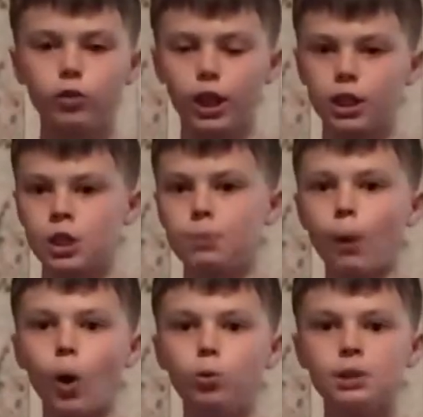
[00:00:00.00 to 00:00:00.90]
like it's
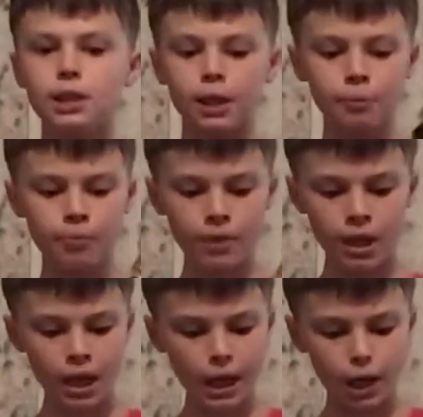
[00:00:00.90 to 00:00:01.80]
pulsing.
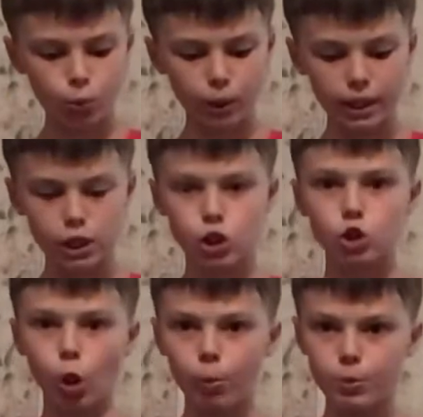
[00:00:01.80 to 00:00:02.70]
And when it
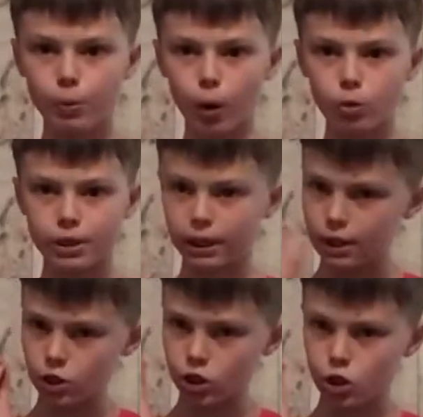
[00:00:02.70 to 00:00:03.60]
stops pulsing,
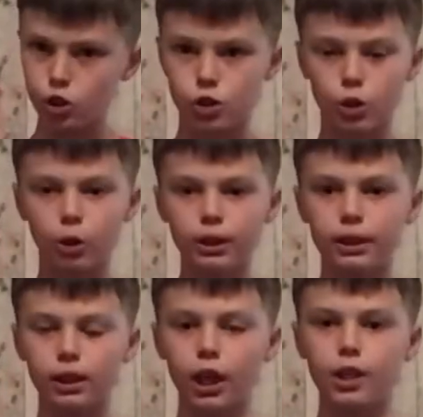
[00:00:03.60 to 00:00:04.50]
it's just
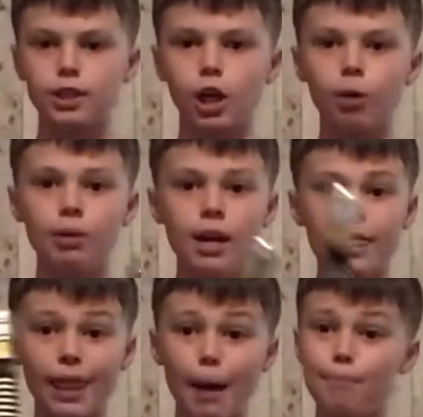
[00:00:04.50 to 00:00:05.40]
solid light up.
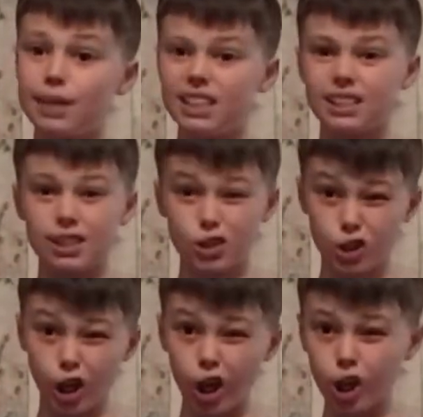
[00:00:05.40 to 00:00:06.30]
That means it's
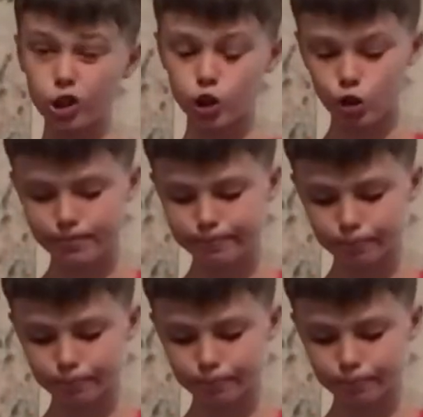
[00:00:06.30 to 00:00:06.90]
charged.